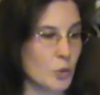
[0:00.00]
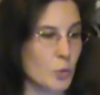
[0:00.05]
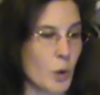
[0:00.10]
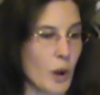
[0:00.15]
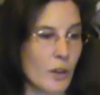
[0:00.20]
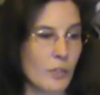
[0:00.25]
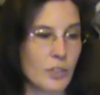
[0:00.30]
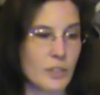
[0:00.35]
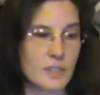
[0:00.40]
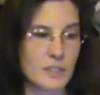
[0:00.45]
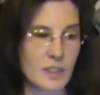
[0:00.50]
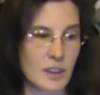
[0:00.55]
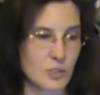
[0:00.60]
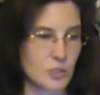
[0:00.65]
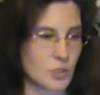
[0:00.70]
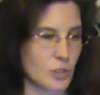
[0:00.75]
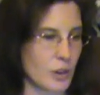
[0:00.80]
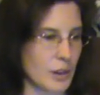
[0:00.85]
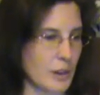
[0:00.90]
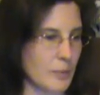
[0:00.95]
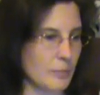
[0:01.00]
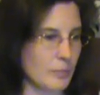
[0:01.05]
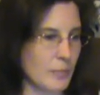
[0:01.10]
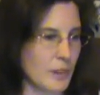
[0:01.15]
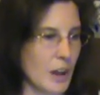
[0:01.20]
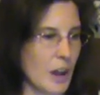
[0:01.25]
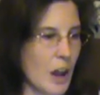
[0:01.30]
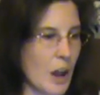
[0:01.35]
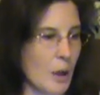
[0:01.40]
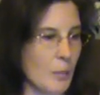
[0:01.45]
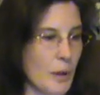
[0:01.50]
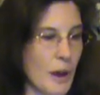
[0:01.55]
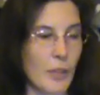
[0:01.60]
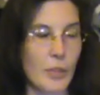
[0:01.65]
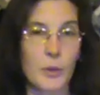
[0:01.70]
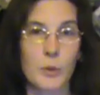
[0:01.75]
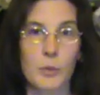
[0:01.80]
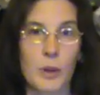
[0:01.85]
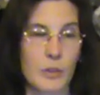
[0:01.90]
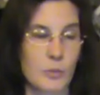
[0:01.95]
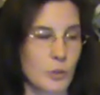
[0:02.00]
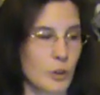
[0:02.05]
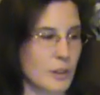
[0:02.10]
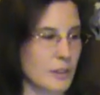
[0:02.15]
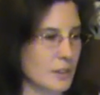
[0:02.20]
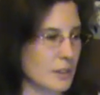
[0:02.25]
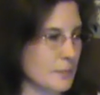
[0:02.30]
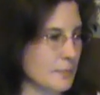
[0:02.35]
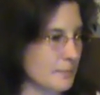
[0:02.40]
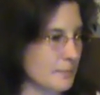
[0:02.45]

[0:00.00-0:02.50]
12th century about the Reverend.